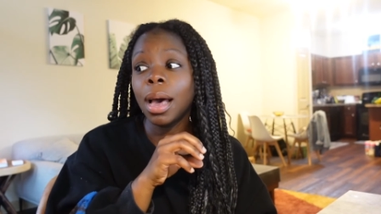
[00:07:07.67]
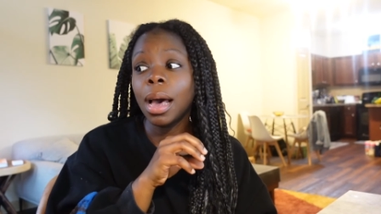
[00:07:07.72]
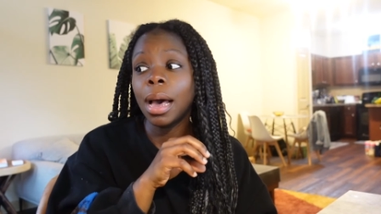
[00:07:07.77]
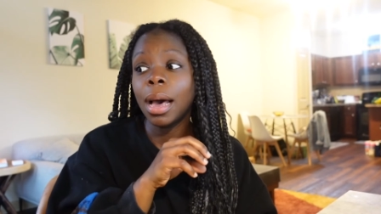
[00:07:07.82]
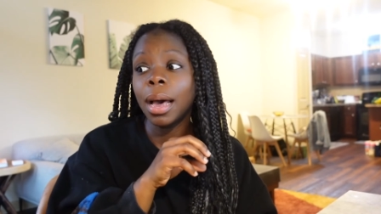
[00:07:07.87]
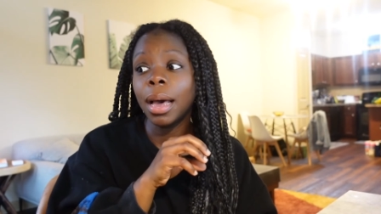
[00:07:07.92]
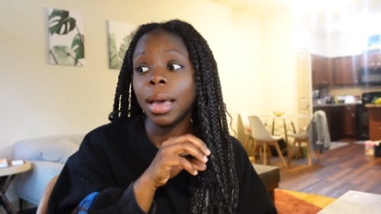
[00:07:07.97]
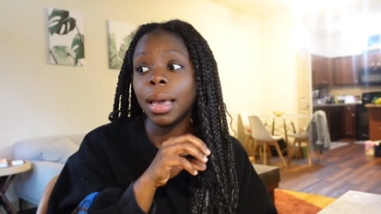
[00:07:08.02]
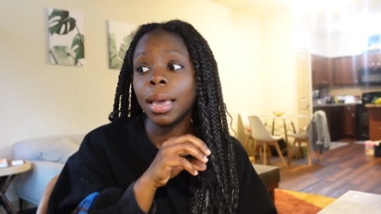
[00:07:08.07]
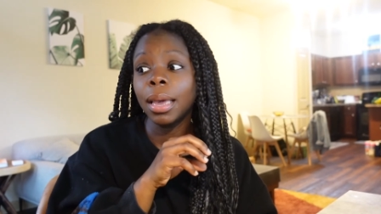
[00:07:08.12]

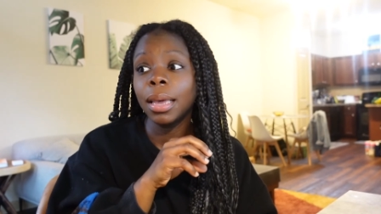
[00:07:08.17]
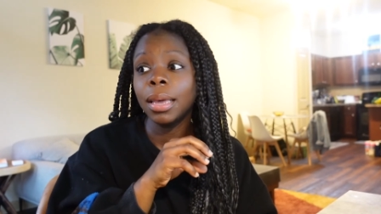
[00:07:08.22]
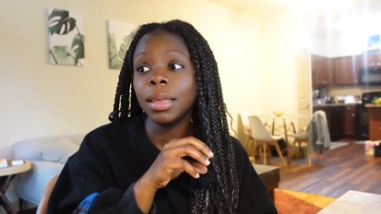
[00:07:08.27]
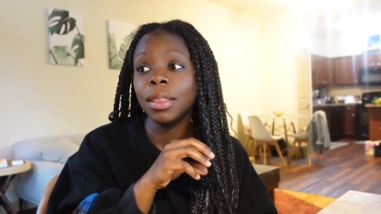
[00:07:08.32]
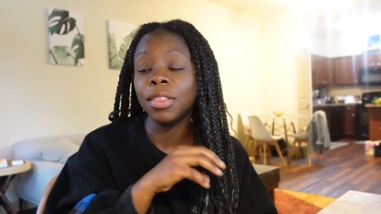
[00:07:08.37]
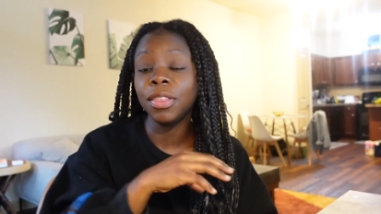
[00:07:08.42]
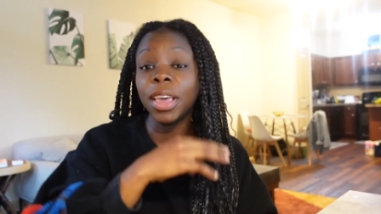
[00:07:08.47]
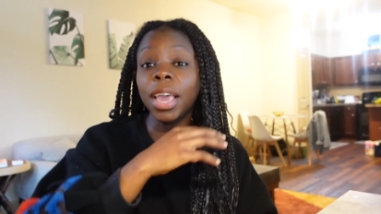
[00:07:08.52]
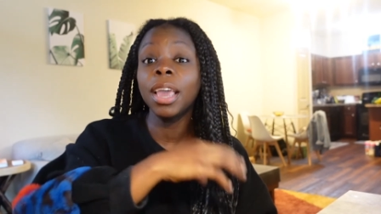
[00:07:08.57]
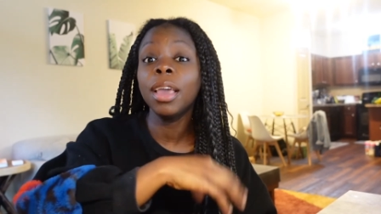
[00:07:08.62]
I
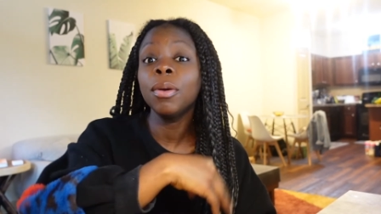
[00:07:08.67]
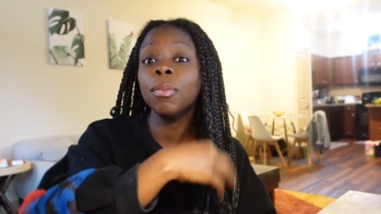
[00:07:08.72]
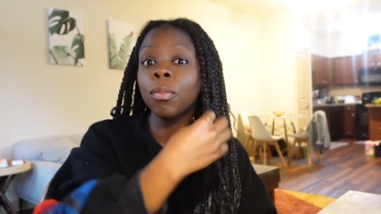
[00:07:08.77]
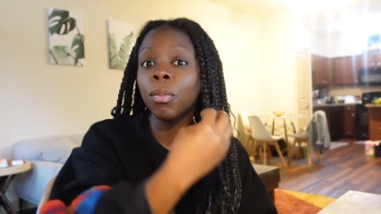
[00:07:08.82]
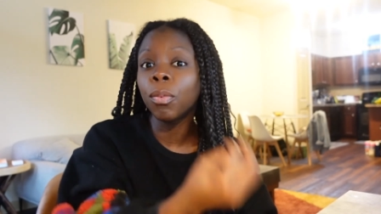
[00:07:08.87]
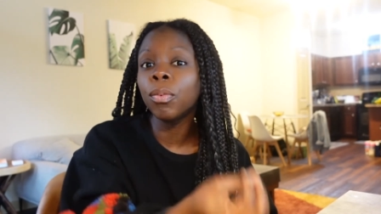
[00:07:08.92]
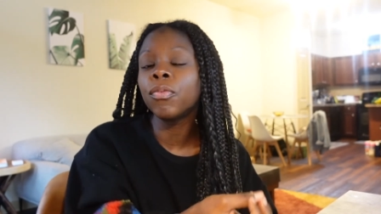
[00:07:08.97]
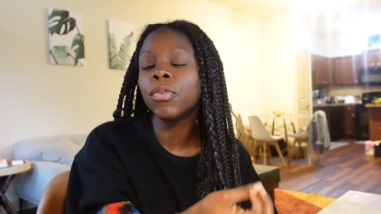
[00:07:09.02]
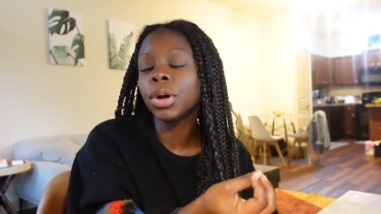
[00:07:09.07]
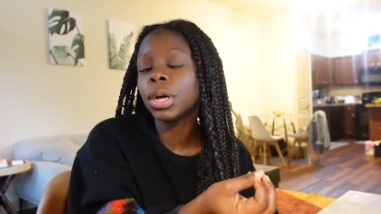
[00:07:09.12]
they
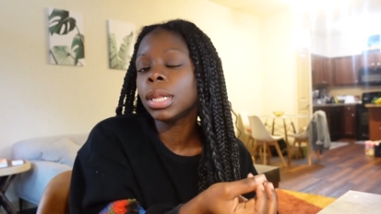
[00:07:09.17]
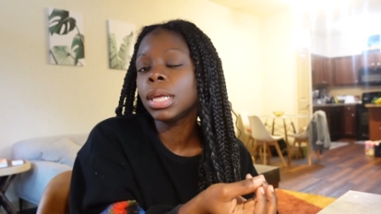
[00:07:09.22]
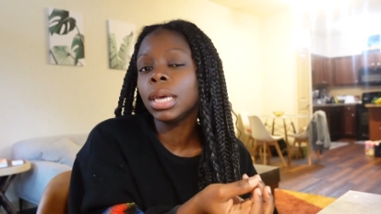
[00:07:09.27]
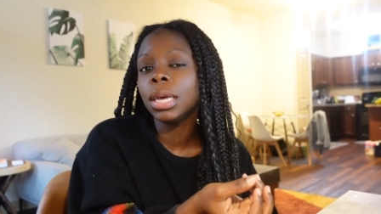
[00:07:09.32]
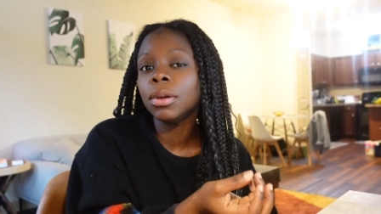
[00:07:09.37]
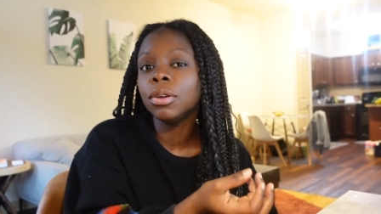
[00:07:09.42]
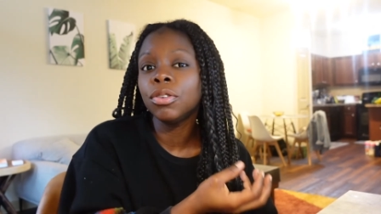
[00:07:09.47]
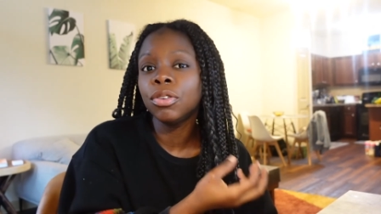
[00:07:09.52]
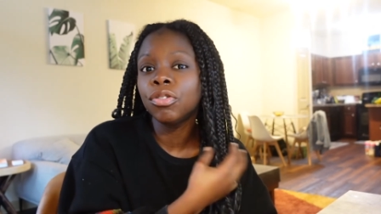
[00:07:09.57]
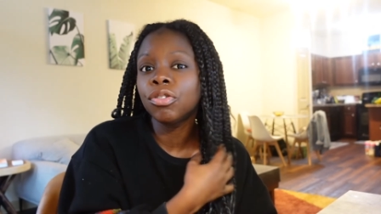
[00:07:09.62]

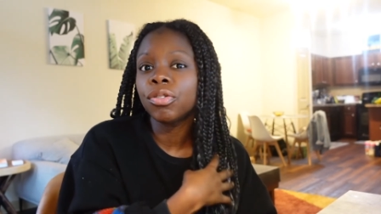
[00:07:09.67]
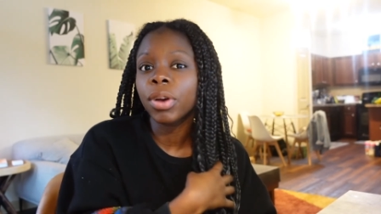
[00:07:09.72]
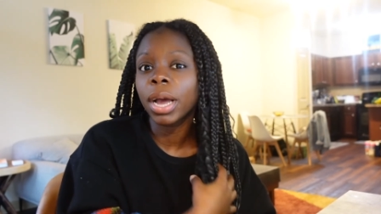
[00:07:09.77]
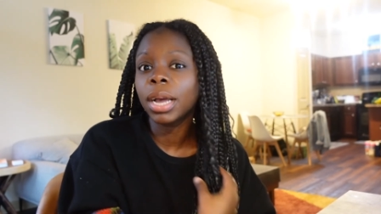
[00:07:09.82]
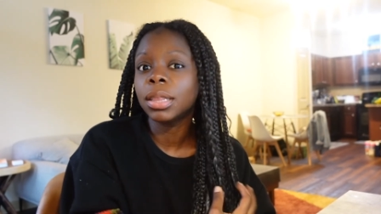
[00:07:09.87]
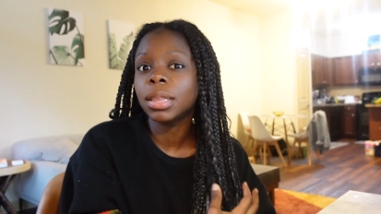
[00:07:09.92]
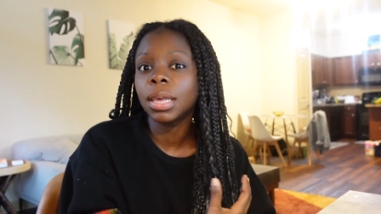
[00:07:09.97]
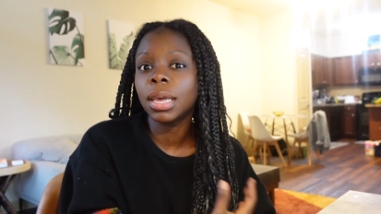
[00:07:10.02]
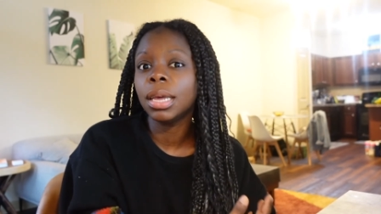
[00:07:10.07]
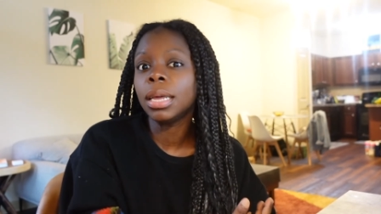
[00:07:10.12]
really
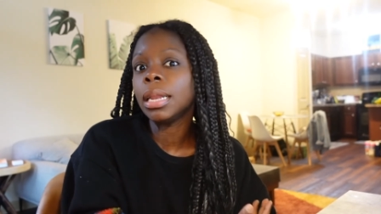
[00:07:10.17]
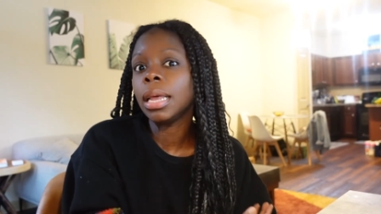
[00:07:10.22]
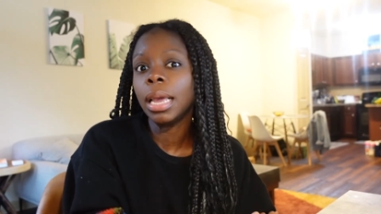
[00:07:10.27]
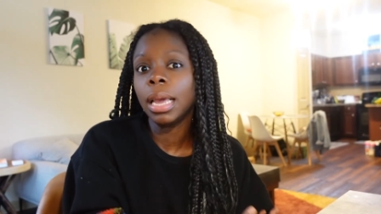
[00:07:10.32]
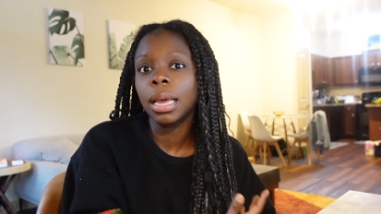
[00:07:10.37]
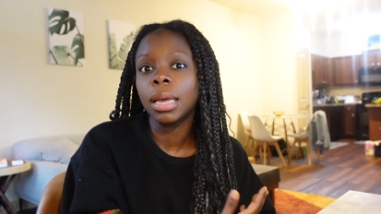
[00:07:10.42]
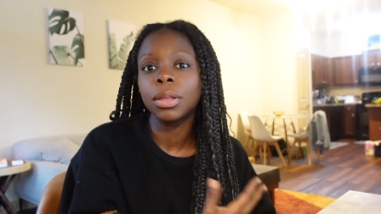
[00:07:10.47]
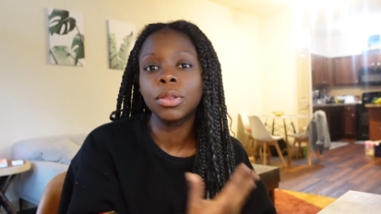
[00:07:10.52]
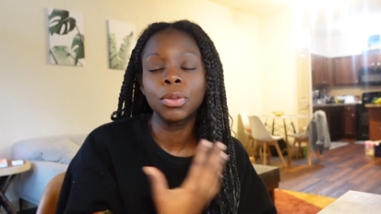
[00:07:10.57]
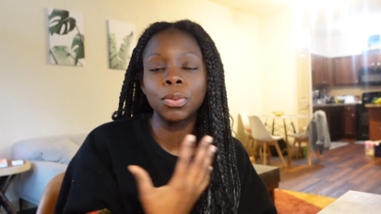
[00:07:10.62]
tried to
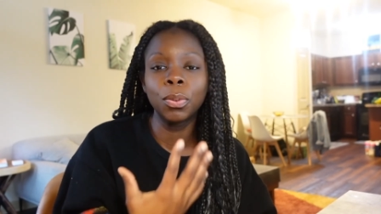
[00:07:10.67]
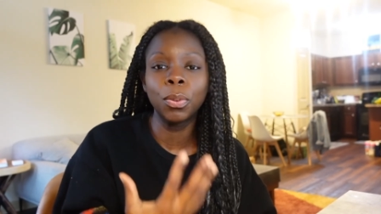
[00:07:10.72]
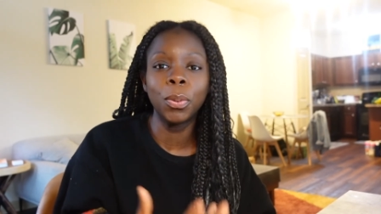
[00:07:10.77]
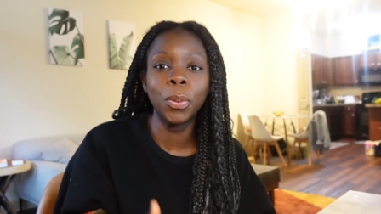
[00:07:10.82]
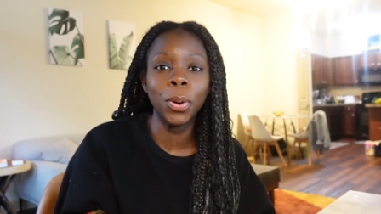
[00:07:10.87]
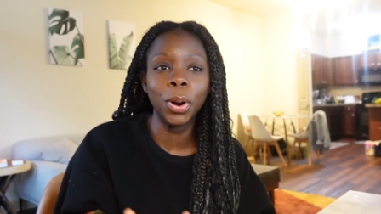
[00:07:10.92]
enhance